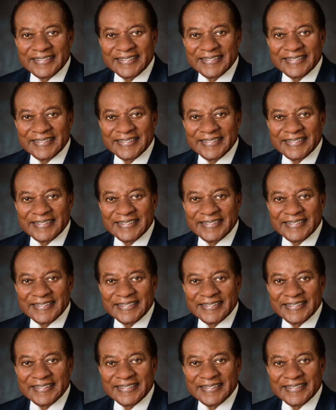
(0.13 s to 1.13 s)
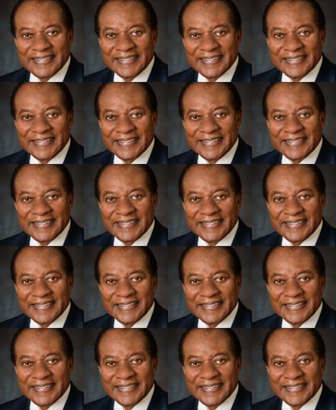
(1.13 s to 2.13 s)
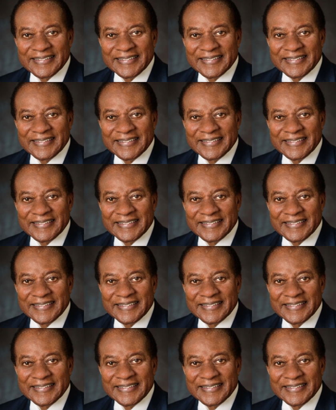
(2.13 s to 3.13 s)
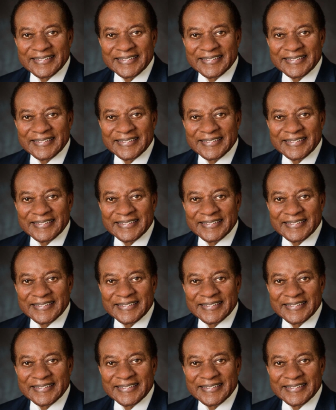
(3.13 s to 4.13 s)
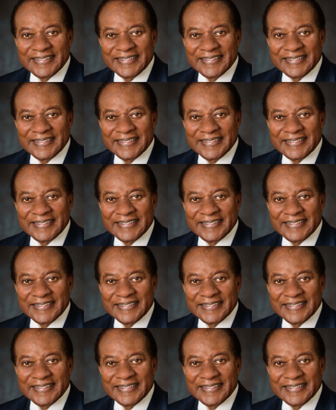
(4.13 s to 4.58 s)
(no lip movement)